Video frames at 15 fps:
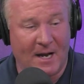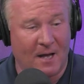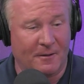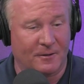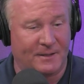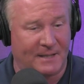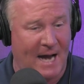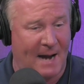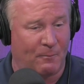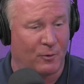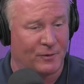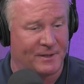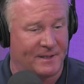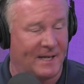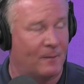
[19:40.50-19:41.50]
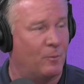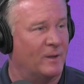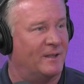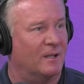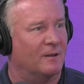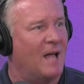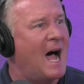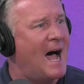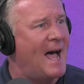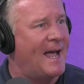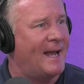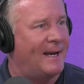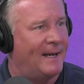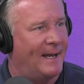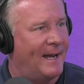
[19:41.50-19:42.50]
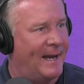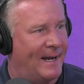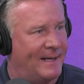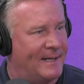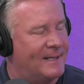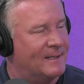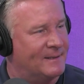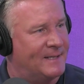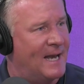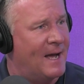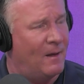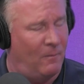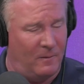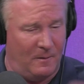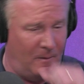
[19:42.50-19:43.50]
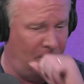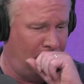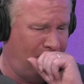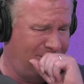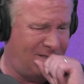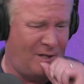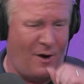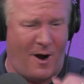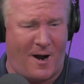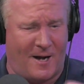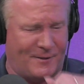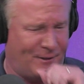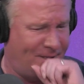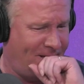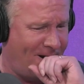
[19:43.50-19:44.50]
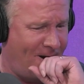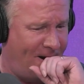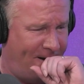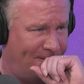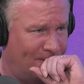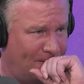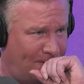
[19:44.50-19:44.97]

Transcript: other side, we'll stick with the line, Andy, because now, gosh darn it.